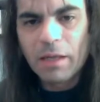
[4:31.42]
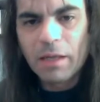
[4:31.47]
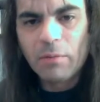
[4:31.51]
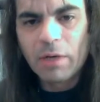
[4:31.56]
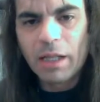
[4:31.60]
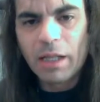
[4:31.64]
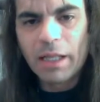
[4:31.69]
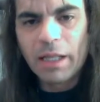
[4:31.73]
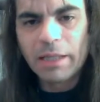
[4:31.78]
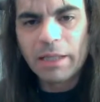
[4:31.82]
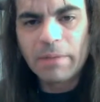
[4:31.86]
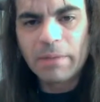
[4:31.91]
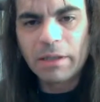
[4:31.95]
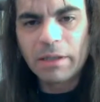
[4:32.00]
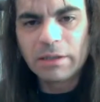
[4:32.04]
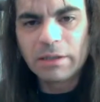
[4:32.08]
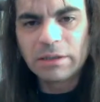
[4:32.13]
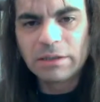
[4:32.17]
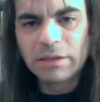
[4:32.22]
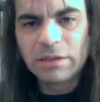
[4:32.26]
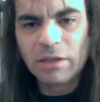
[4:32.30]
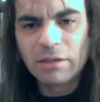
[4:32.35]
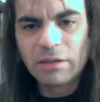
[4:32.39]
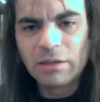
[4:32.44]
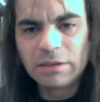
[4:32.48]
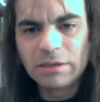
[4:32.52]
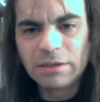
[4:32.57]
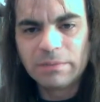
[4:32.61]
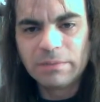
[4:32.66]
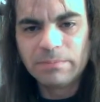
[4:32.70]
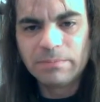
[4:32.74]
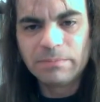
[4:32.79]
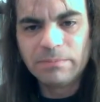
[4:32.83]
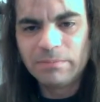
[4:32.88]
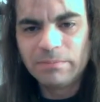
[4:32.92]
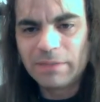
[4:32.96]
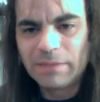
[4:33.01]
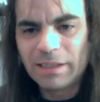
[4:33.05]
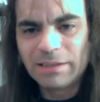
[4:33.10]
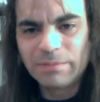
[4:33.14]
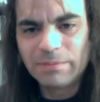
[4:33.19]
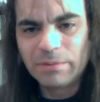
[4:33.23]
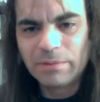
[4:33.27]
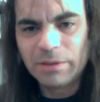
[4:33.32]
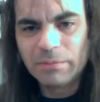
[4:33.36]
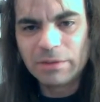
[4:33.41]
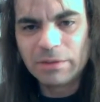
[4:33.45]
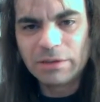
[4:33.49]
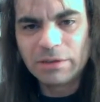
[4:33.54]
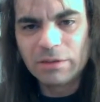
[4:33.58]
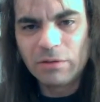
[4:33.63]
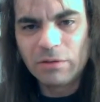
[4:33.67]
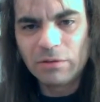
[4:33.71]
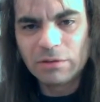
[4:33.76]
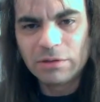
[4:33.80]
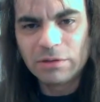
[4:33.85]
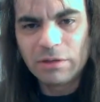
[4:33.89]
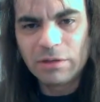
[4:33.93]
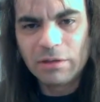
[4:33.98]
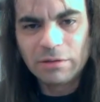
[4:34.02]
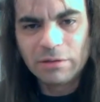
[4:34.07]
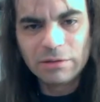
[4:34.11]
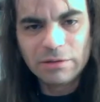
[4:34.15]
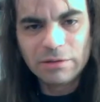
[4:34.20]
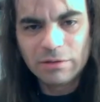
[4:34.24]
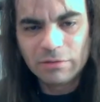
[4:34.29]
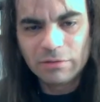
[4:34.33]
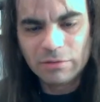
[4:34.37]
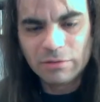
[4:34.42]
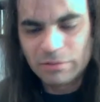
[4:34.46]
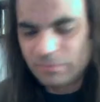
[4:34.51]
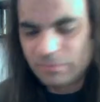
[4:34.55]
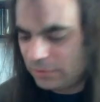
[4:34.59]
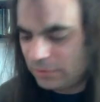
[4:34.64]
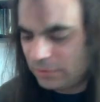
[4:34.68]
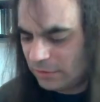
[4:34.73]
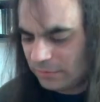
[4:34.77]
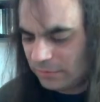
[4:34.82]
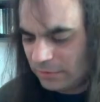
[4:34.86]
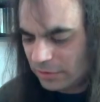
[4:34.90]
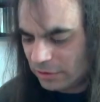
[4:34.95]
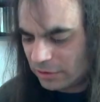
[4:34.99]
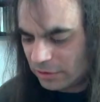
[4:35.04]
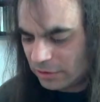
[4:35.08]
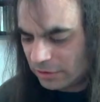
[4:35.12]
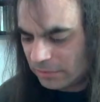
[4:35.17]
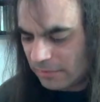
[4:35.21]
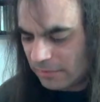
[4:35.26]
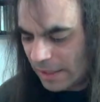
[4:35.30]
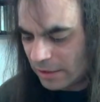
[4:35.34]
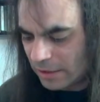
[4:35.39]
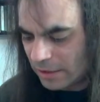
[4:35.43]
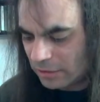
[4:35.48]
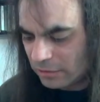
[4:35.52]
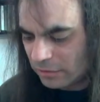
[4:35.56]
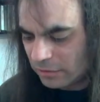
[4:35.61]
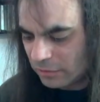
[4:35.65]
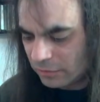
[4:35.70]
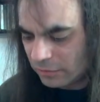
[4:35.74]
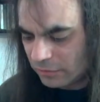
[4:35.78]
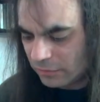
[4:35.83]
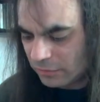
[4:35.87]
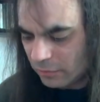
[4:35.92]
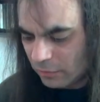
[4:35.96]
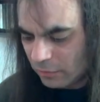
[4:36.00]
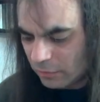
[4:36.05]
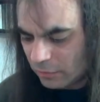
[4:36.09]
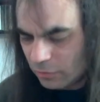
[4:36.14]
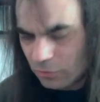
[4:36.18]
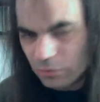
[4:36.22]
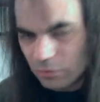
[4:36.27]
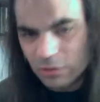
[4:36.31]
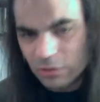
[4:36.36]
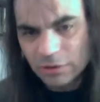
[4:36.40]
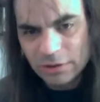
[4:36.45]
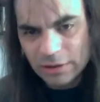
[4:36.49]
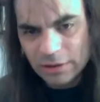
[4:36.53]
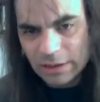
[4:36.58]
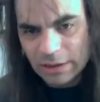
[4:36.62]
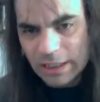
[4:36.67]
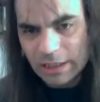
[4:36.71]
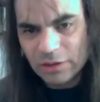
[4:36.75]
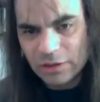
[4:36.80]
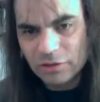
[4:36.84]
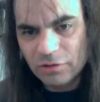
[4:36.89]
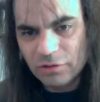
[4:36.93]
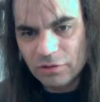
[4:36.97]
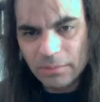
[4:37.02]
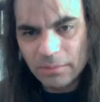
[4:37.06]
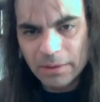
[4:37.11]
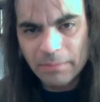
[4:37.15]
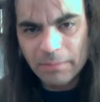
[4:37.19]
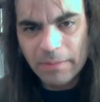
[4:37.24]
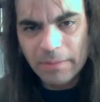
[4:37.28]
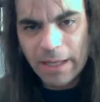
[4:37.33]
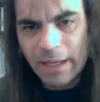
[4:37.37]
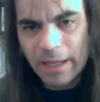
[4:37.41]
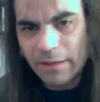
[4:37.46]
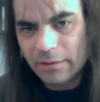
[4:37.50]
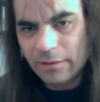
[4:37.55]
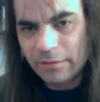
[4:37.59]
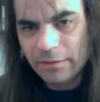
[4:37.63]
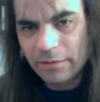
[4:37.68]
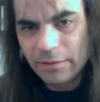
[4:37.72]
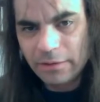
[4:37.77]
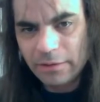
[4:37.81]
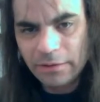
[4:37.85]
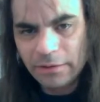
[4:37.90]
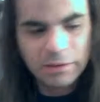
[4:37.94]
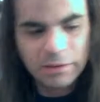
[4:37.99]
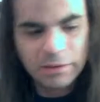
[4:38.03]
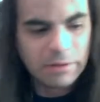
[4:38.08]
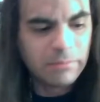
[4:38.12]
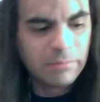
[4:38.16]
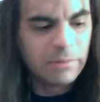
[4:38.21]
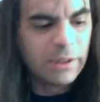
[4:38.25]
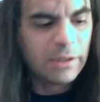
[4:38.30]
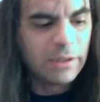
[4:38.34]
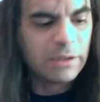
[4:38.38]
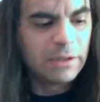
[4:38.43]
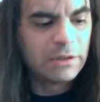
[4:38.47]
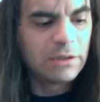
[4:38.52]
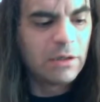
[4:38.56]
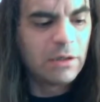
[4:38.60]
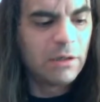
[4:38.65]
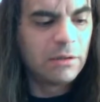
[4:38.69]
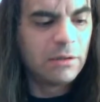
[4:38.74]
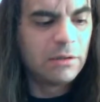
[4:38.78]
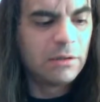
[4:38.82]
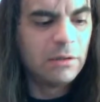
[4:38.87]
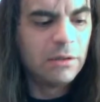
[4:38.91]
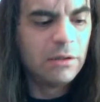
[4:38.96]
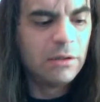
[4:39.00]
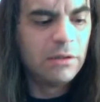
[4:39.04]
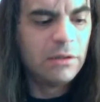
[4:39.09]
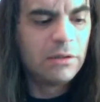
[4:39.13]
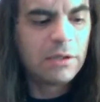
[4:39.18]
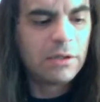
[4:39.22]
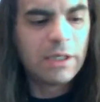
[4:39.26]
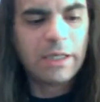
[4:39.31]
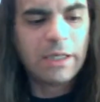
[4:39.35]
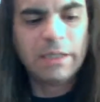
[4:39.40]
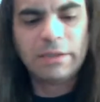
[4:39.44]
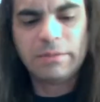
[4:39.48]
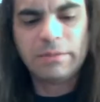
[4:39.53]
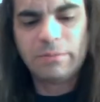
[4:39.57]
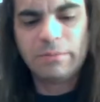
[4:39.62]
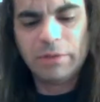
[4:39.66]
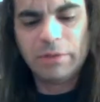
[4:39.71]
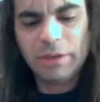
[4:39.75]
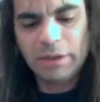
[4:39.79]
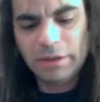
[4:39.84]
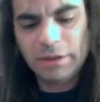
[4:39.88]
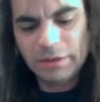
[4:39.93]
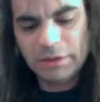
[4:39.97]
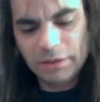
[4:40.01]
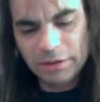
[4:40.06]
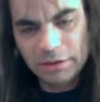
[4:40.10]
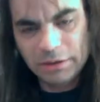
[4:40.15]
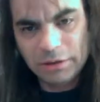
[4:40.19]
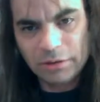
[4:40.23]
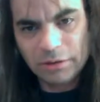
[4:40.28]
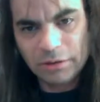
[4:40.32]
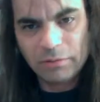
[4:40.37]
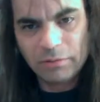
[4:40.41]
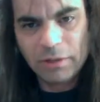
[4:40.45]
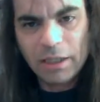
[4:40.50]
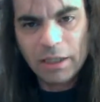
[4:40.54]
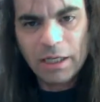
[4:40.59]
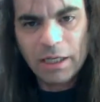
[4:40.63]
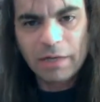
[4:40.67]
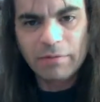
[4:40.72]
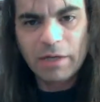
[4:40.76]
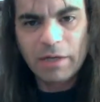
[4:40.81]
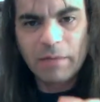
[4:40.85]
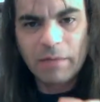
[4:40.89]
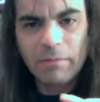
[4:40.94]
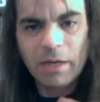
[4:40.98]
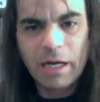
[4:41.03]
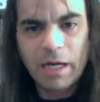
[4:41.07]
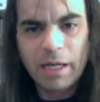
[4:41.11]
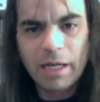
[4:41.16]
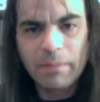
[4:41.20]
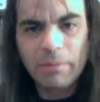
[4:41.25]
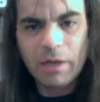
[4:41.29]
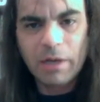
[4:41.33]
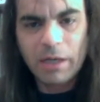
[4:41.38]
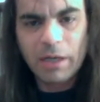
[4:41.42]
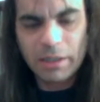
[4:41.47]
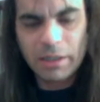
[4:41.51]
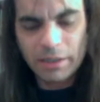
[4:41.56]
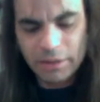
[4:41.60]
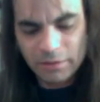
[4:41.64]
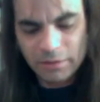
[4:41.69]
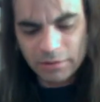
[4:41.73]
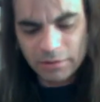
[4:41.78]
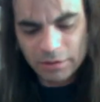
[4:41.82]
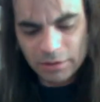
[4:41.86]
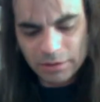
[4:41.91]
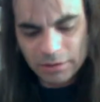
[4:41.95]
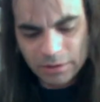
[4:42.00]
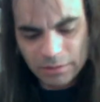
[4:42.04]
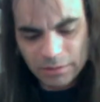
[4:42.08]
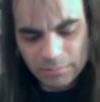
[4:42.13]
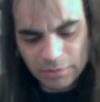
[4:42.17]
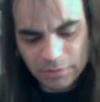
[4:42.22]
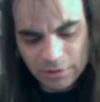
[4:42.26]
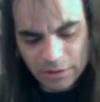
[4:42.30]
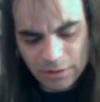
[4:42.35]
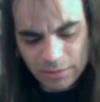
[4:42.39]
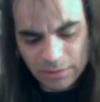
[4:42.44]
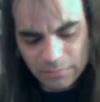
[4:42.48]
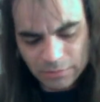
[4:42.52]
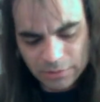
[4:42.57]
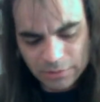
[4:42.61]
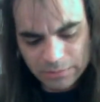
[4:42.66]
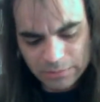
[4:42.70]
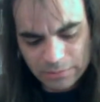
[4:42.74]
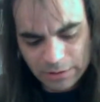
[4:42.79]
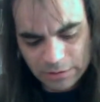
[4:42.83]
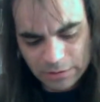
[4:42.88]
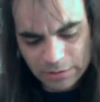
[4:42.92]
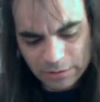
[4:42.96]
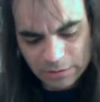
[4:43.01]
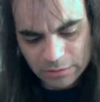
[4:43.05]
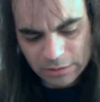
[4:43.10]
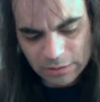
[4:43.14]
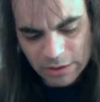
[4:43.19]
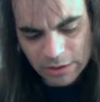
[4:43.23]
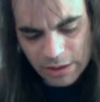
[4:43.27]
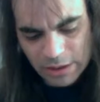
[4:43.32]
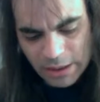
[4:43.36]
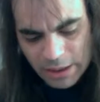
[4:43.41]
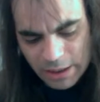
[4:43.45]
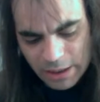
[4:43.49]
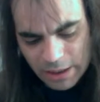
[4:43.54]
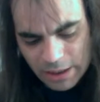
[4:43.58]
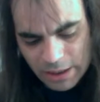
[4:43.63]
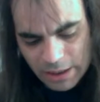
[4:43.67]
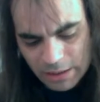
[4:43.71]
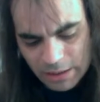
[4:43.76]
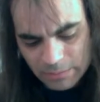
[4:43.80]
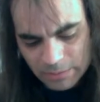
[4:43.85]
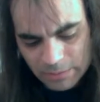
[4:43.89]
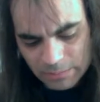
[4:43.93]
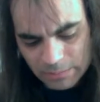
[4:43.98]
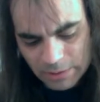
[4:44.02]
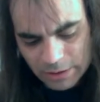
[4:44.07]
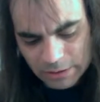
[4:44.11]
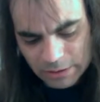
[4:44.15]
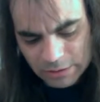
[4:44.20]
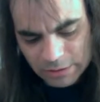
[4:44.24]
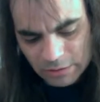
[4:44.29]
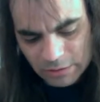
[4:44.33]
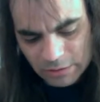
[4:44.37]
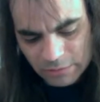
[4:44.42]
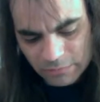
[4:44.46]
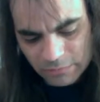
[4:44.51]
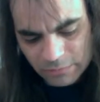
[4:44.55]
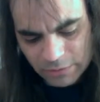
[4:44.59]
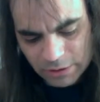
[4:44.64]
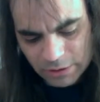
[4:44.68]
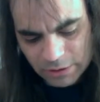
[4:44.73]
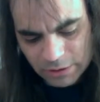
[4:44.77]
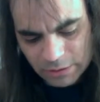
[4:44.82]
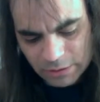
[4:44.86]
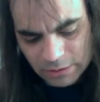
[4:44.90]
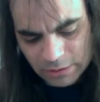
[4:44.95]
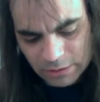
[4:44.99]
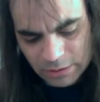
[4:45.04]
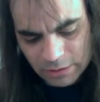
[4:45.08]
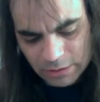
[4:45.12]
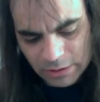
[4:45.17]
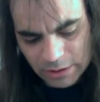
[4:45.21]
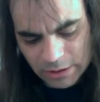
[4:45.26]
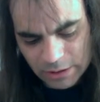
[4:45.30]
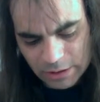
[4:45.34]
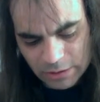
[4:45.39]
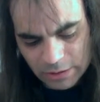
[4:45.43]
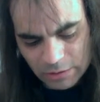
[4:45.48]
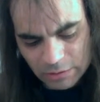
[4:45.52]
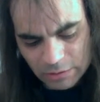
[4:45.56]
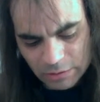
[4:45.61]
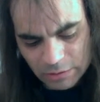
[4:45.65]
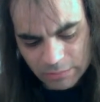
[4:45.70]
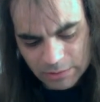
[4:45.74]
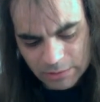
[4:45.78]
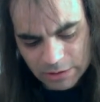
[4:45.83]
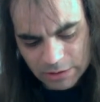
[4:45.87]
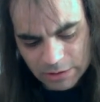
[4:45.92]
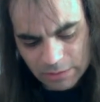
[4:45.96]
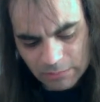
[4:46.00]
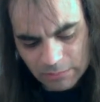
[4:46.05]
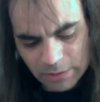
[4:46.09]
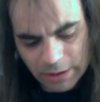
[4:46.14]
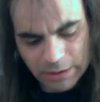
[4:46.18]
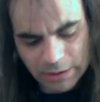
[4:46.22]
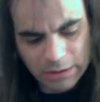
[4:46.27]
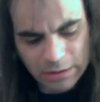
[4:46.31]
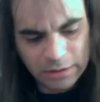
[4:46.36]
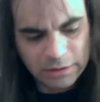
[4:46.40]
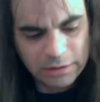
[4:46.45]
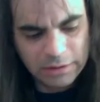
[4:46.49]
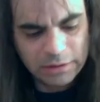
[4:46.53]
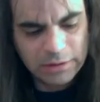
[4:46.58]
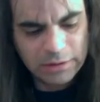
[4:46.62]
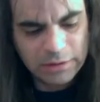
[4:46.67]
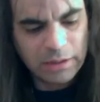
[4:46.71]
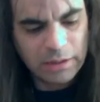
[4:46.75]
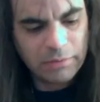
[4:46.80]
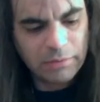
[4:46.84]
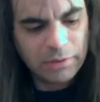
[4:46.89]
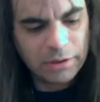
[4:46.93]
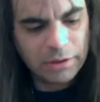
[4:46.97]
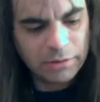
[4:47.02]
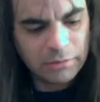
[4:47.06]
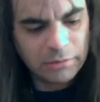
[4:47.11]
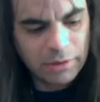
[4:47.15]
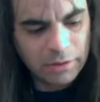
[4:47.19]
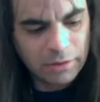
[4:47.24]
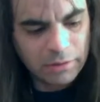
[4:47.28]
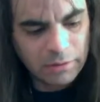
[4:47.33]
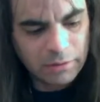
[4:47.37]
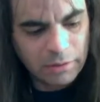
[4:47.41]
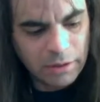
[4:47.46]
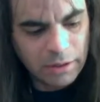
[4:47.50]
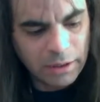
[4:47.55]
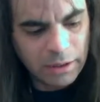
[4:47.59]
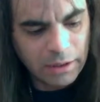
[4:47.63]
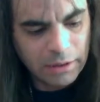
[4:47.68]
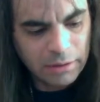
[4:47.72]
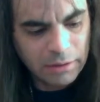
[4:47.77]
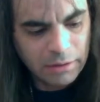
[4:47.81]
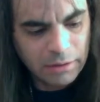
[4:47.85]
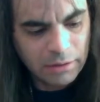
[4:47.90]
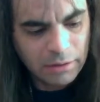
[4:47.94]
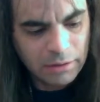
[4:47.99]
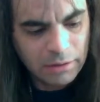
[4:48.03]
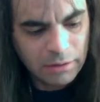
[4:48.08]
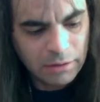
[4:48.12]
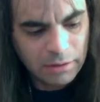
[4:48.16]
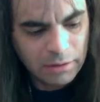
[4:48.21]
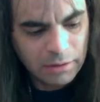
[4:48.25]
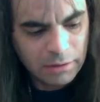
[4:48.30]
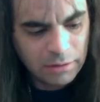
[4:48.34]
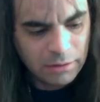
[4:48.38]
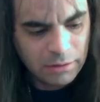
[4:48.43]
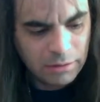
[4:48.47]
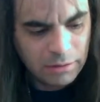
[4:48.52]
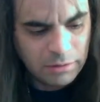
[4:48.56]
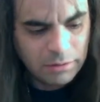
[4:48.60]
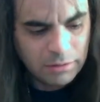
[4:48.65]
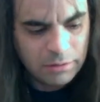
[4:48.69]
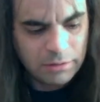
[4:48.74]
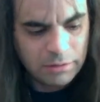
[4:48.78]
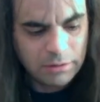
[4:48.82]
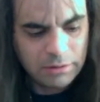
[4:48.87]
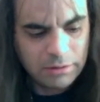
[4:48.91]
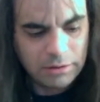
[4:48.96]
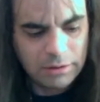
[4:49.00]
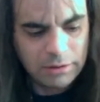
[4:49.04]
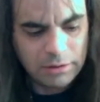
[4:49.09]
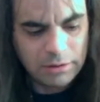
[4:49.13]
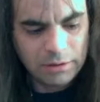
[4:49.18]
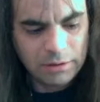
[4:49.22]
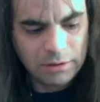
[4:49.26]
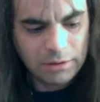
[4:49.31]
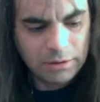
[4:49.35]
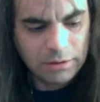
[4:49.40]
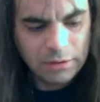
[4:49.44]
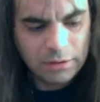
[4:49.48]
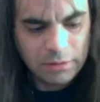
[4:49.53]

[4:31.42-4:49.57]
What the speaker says: And what I like about this song is that's pretty much the whole song. It's if you could just master those 4 chords and that strumming pattern, you can play the song. Okay, it's pretty easy. So I've got my iPod here hooked up to a couple speakers, and I'm going to play the song for you. And it'll go a little bit something like this. Let's see how we do here. Okay. Let's see.